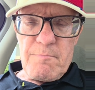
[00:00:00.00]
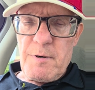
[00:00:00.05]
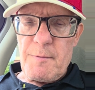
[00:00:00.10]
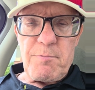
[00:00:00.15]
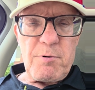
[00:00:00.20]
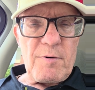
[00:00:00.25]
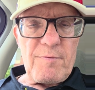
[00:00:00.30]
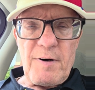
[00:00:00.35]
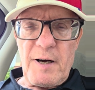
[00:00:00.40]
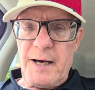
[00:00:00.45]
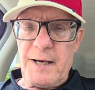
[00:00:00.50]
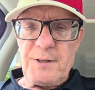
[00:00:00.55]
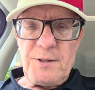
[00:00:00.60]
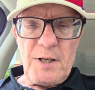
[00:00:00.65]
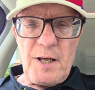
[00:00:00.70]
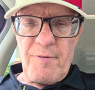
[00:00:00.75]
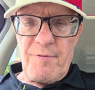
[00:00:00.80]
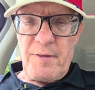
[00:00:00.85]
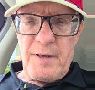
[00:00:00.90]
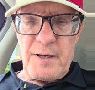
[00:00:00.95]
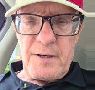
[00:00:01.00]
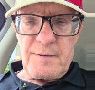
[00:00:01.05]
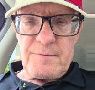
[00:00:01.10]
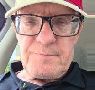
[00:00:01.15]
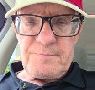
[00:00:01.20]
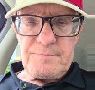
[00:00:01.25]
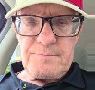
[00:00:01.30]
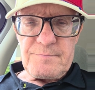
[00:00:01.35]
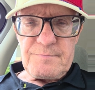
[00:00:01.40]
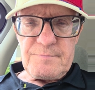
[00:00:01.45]
but provide nothing
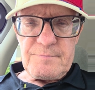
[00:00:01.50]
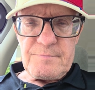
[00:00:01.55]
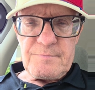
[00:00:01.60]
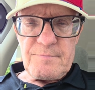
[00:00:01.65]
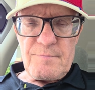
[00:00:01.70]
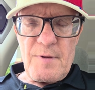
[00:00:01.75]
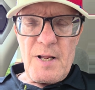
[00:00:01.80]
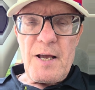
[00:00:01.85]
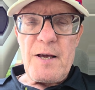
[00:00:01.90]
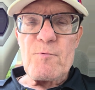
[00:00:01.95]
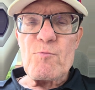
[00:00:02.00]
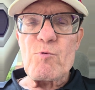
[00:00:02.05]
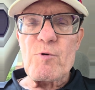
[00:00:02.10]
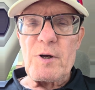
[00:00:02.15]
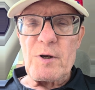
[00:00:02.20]
in